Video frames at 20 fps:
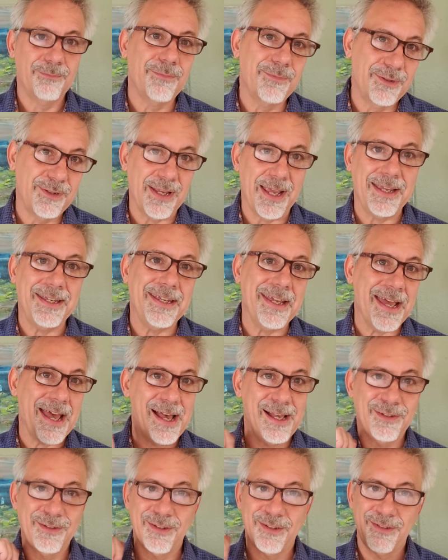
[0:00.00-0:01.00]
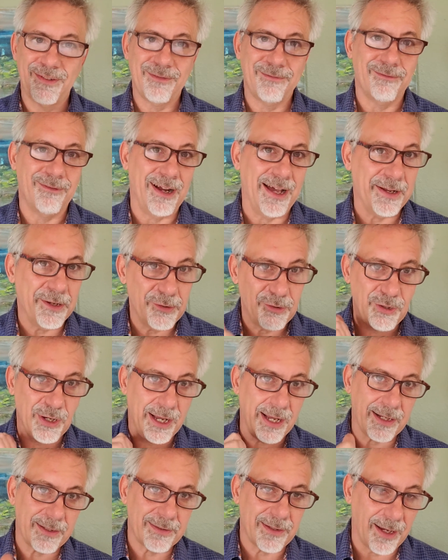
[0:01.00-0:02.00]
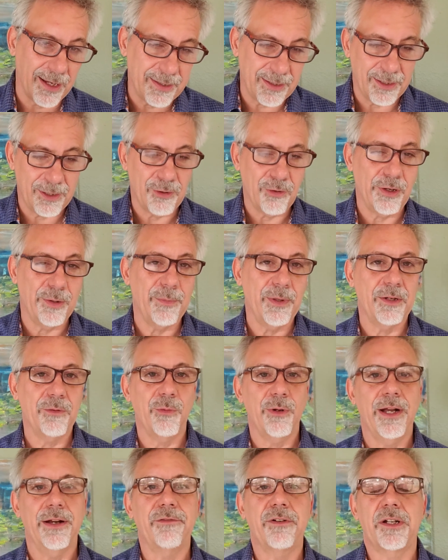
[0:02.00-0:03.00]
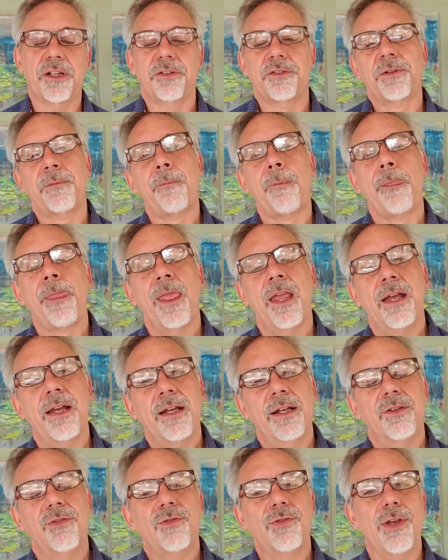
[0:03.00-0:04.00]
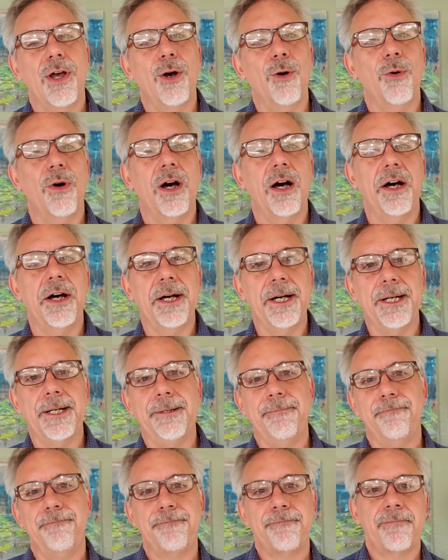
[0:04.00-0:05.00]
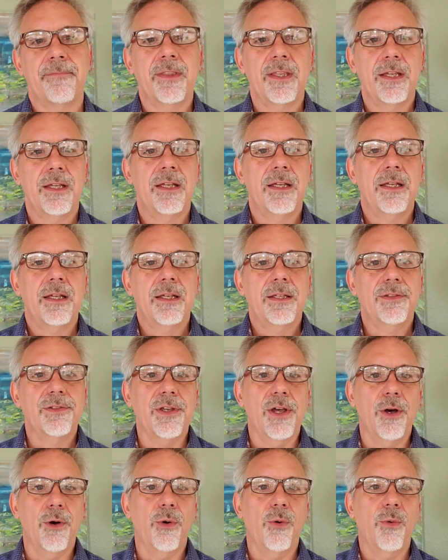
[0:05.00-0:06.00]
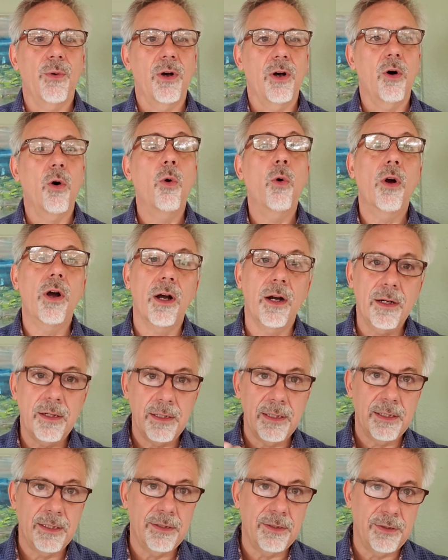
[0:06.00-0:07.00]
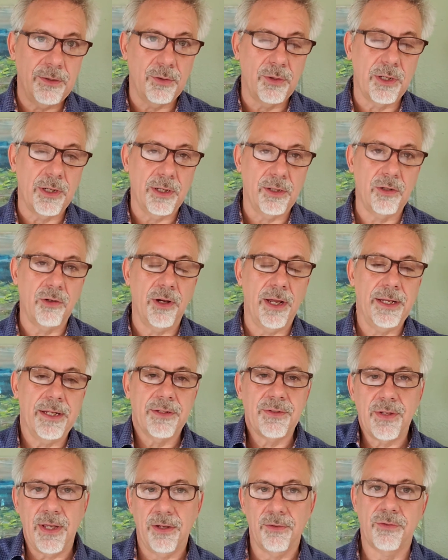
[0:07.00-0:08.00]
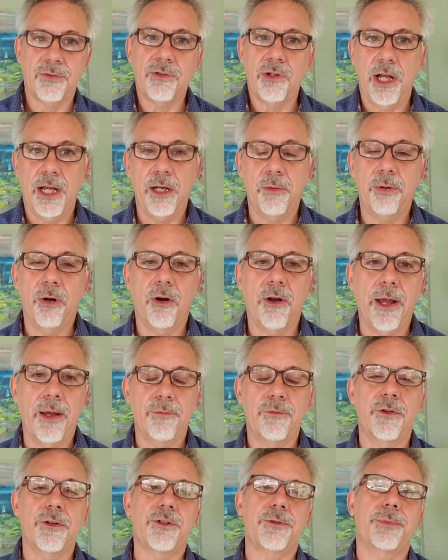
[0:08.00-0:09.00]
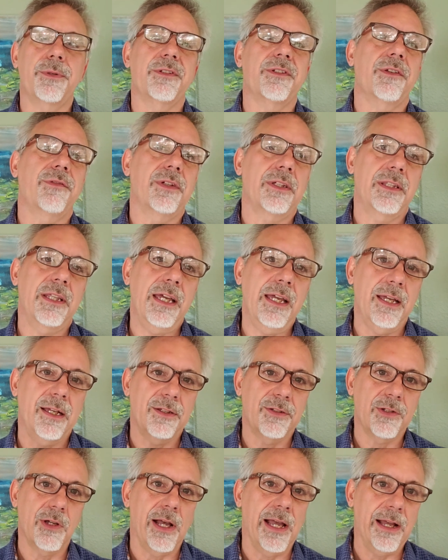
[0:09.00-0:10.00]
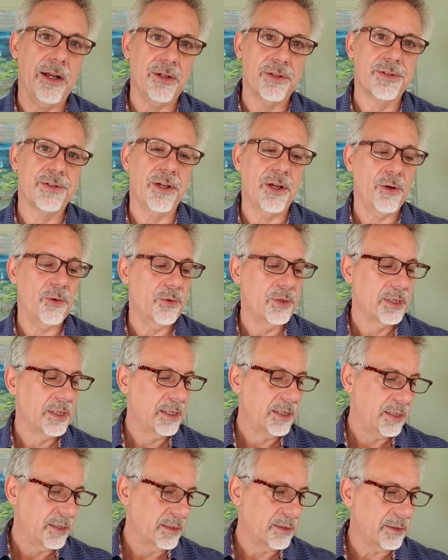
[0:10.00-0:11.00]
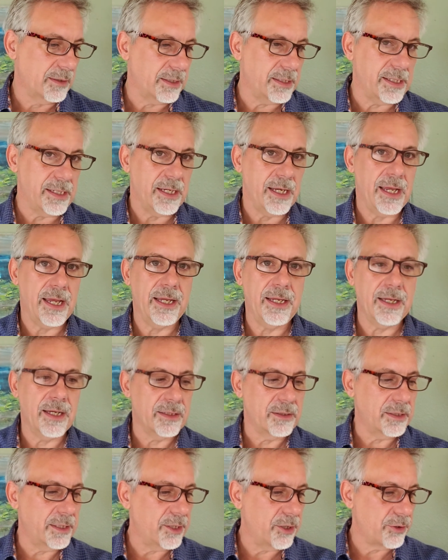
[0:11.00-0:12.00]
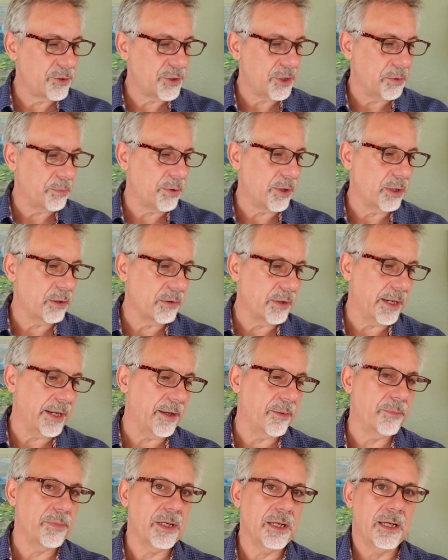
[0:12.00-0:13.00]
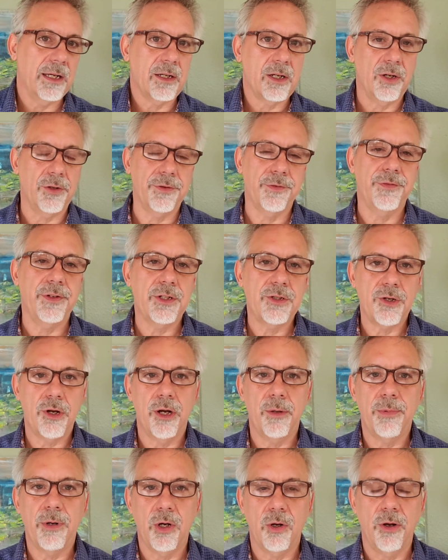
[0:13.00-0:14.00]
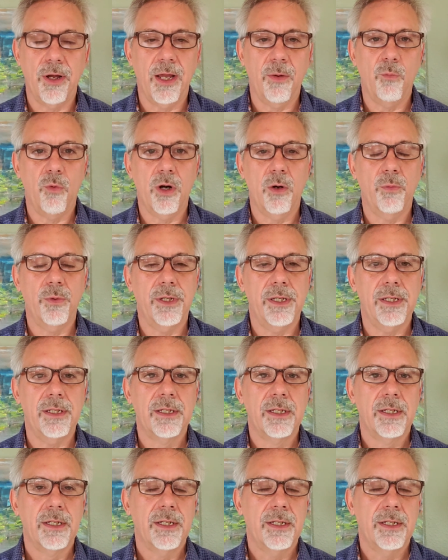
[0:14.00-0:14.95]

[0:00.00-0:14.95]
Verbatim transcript: say yes, write a check, sign the agreement, whatever it is. So, um, so, or you could create a sales training program for a specific thing. So I also lead a, a uh, leadership program uh, called the Visionary Program where we